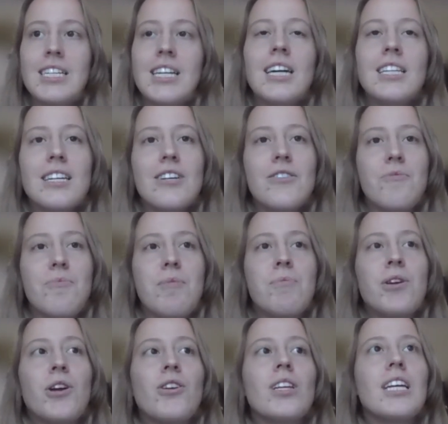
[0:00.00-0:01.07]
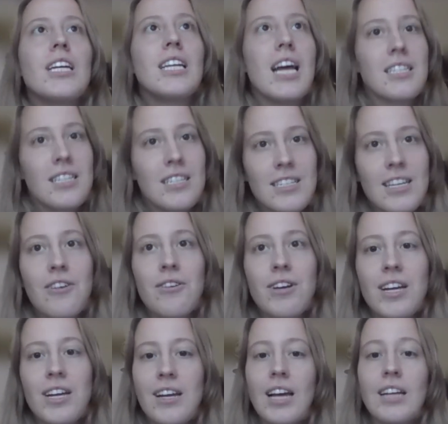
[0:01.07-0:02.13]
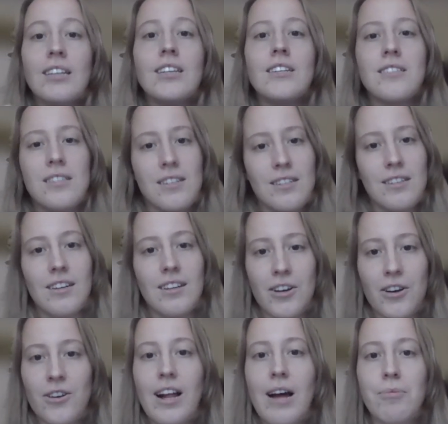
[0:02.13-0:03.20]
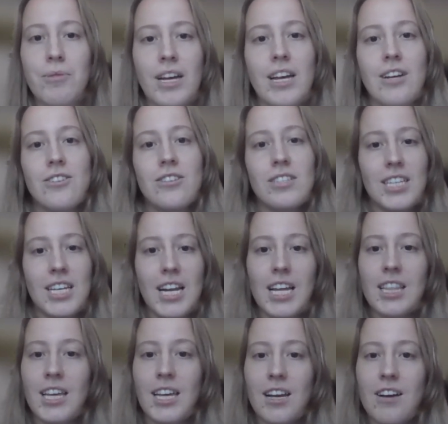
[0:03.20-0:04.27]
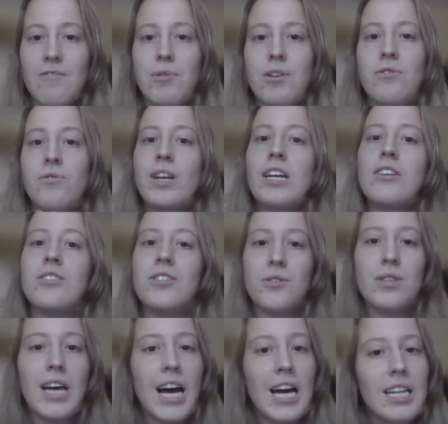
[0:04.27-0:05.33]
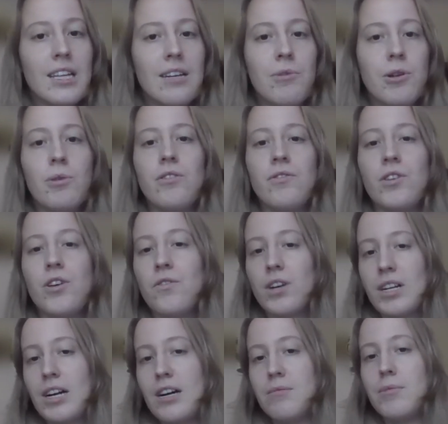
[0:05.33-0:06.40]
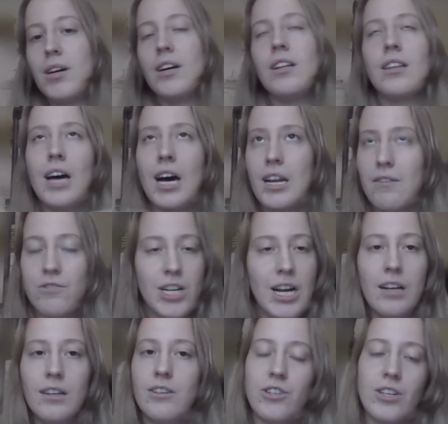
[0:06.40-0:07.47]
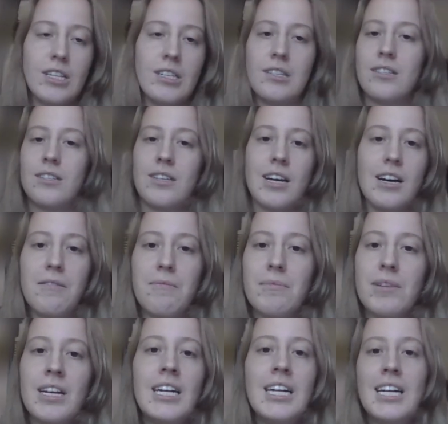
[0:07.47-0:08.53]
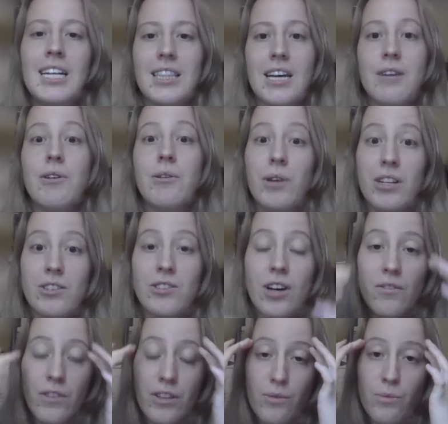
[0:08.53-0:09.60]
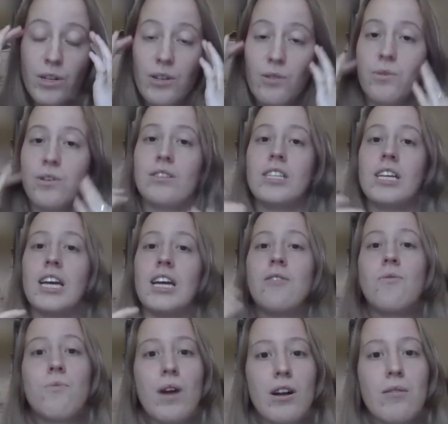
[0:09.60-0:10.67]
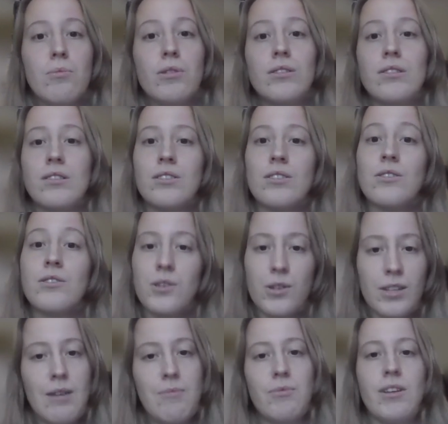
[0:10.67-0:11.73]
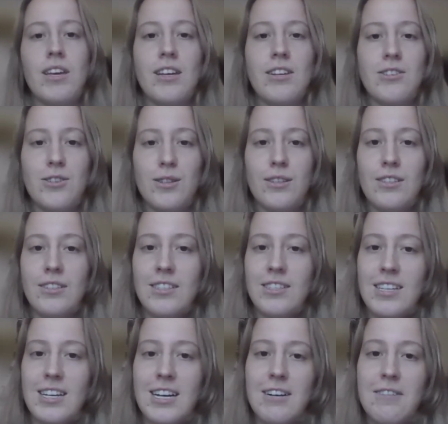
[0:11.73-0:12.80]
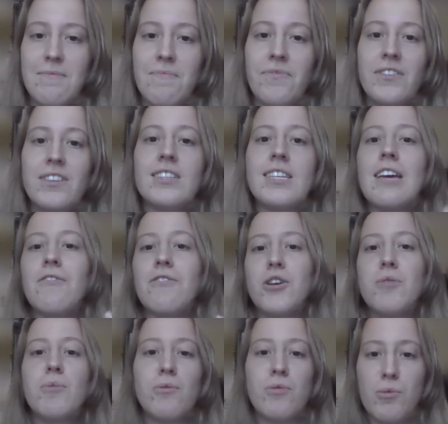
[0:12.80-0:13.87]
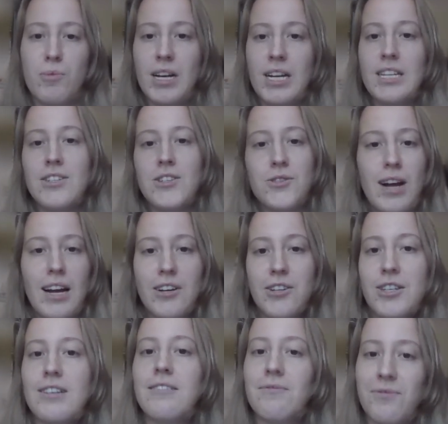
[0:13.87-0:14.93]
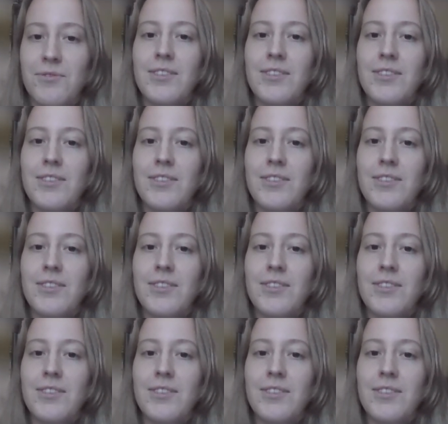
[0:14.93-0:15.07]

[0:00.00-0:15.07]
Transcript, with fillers: not that it would be purely necessary, at least in the current applications that I think of, but if we could do that, then we would have overcome a lot of challenges um, that we want to solve in the real world, like wearables, surgical applications, um, safe human robot interaction,